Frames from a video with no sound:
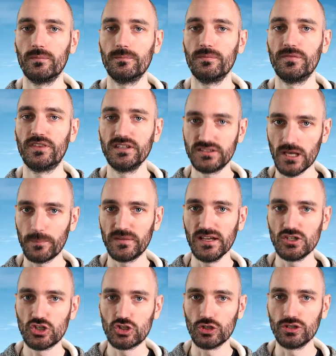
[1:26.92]
this
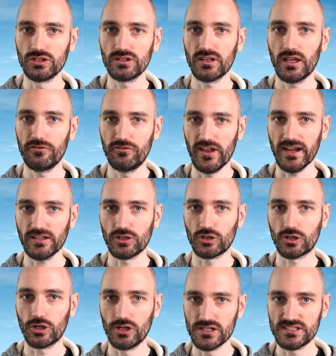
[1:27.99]
update shouldn't affect your
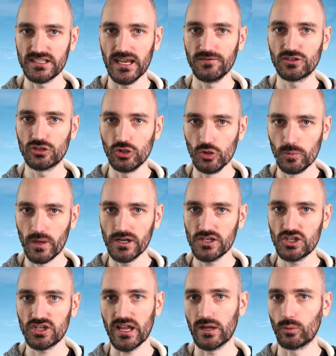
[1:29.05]
current saves too
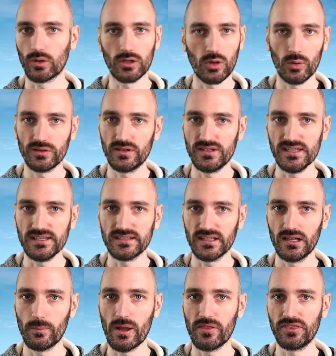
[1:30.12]
much, and we'll go into
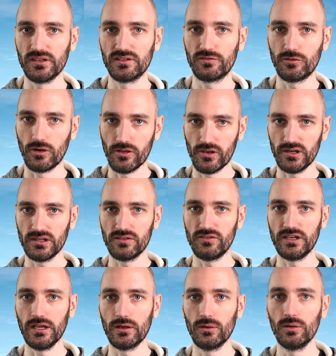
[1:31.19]
detail about this further in the
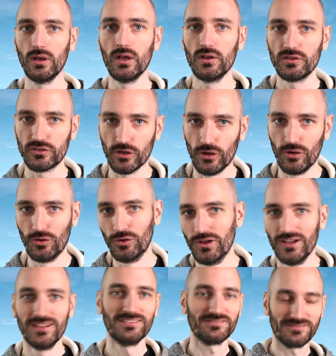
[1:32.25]
video. So
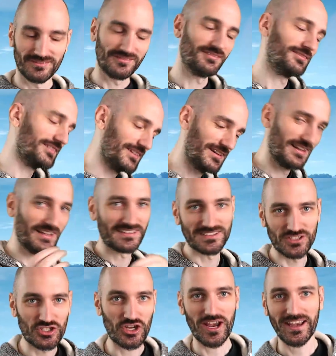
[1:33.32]

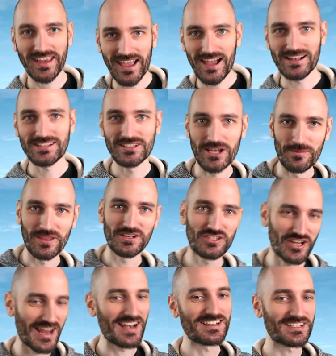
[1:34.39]
let's check out some of the
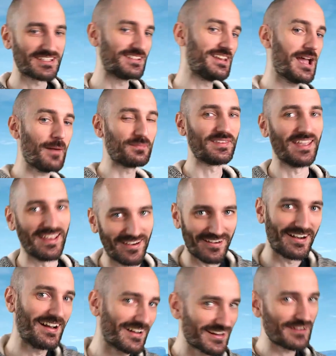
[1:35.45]
changes in the update. All
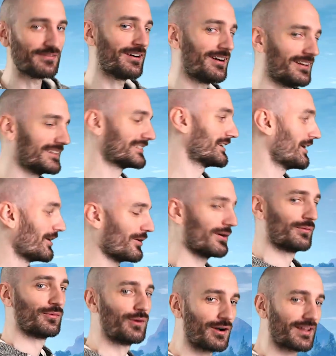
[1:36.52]
right, come on, let's go.
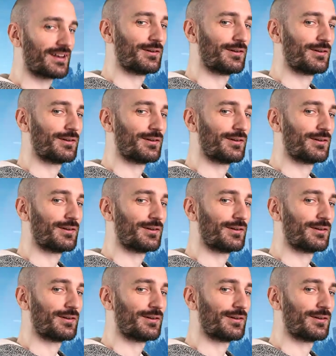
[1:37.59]
I'm walking